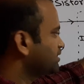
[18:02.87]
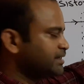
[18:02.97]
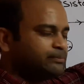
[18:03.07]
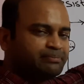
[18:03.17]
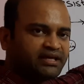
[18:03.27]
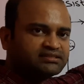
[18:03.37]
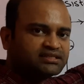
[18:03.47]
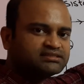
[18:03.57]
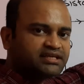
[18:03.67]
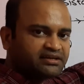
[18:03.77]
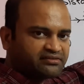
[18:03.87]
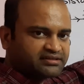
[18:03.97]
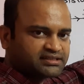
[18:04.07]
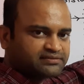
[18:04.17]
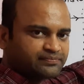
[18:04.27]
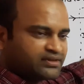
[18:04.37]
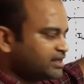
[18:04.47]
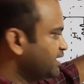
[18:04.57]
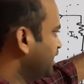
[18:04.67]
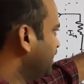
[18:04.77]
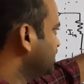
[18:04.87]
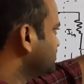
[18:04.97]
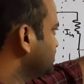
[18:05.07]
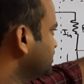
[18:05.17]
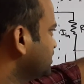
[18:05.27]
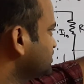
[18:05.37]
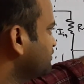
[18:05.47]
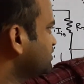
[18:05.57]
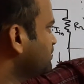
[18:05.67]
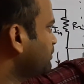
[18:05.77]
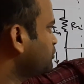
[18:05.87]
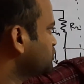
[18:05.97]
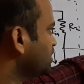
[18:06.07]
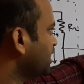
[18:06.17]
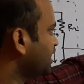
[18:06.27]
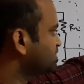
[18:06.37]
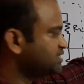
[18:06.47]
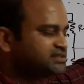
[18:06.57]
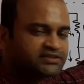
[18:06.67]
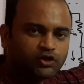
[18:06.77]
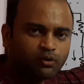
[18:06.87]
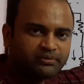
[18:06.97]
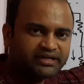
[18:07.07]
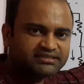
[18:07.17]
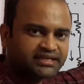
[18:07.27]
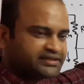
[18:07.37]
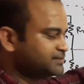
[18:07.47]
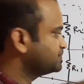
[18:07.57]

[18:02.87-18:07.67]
impedance is increasing, as it is inversely proportional as it is in denominator side.